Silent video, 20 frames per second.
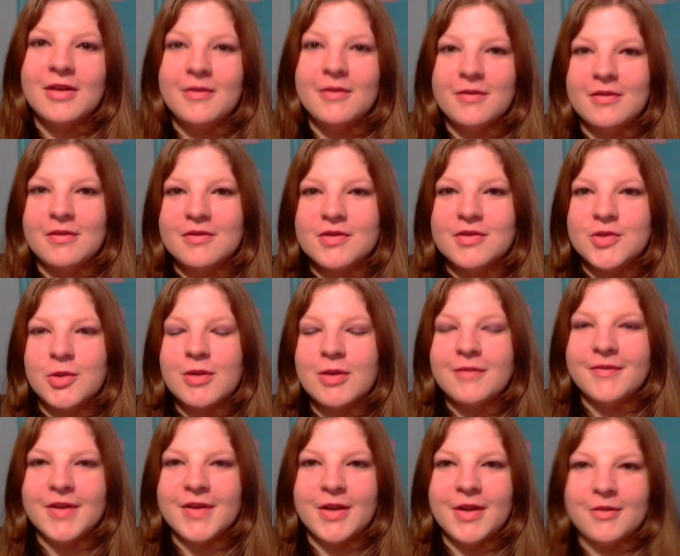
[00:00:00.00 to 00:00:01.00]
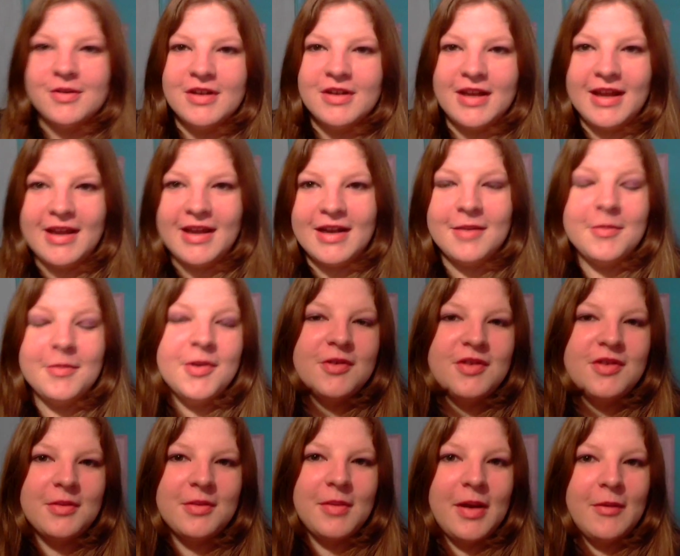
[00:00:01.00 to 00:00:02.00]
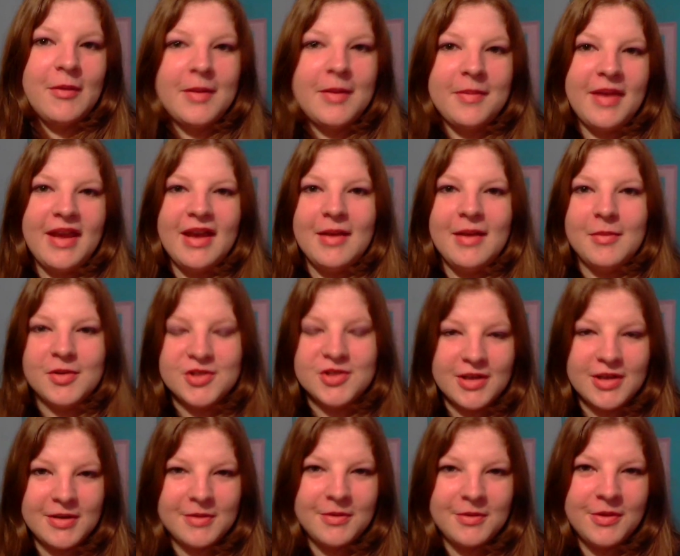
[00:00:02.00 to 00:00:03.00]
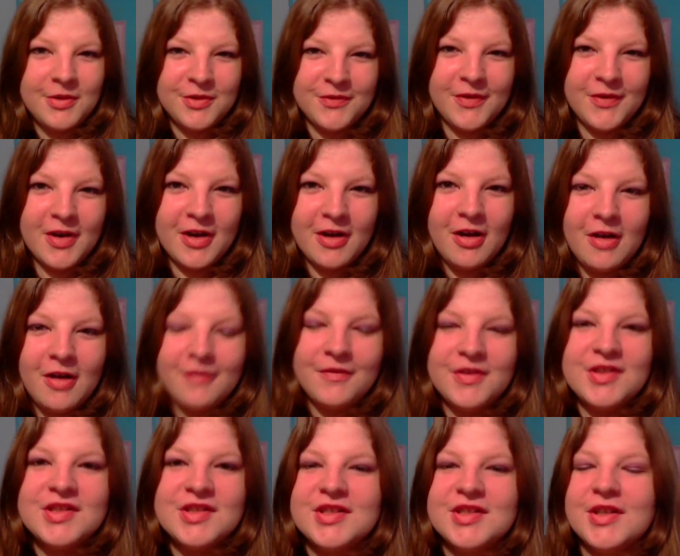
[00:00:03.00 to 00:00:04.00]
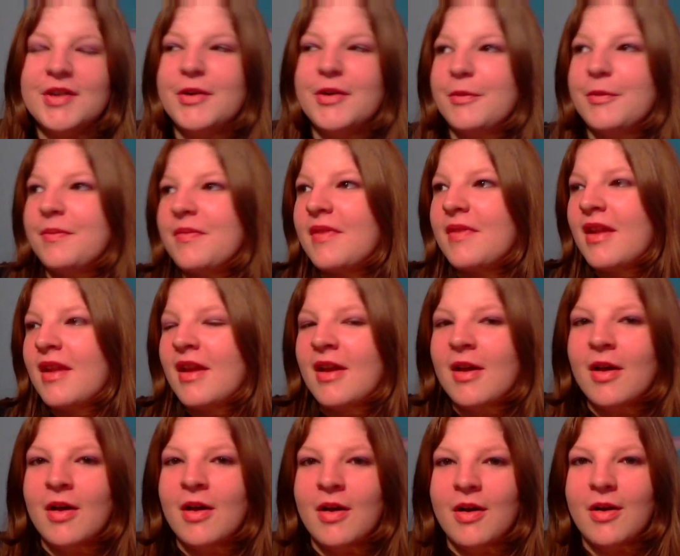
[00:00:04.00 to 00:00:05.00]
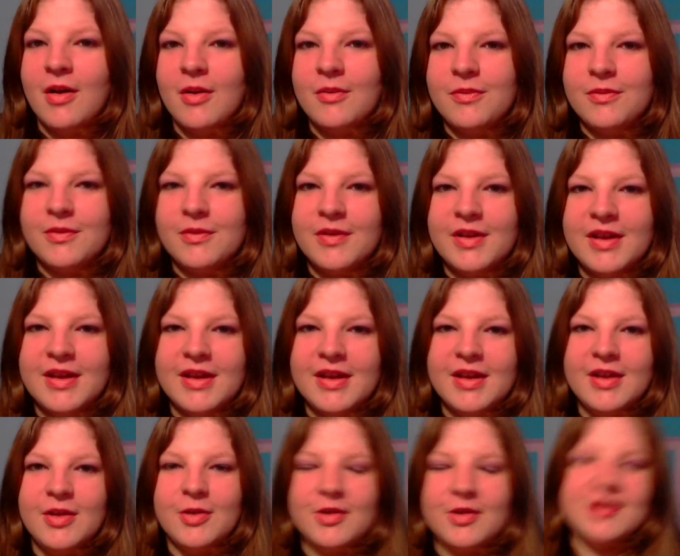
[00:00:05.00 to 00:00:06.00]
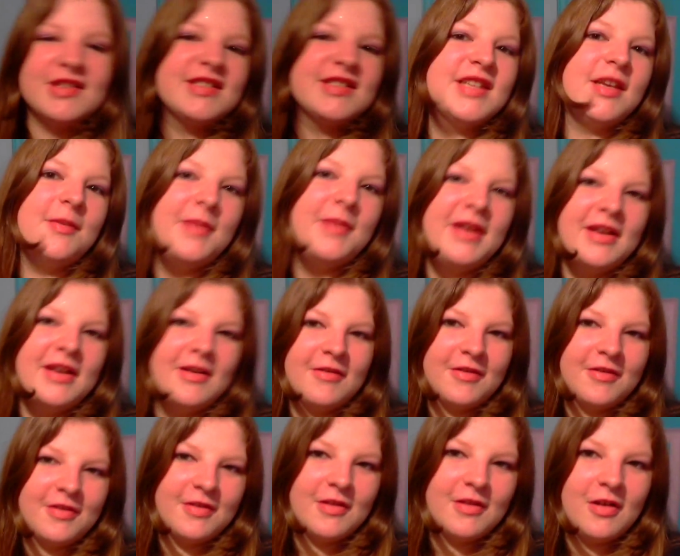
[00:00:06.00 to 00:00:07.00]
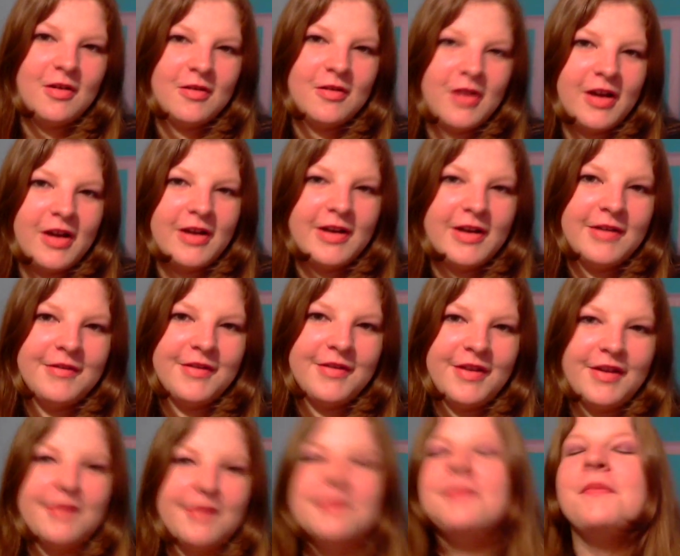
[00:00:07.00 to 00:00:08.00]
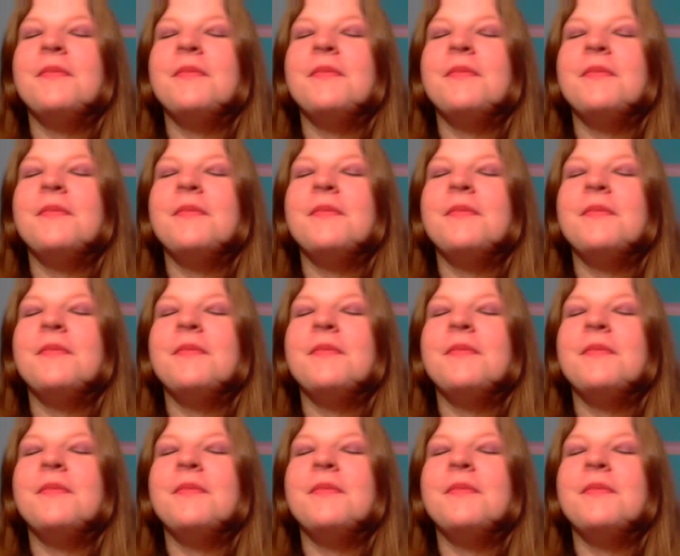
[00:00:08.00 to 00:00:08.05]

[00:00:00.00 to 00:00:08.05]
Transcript: a short video today, and I'm using my webcam, which I don't use very often, so hopefully you can see me and alright and everything.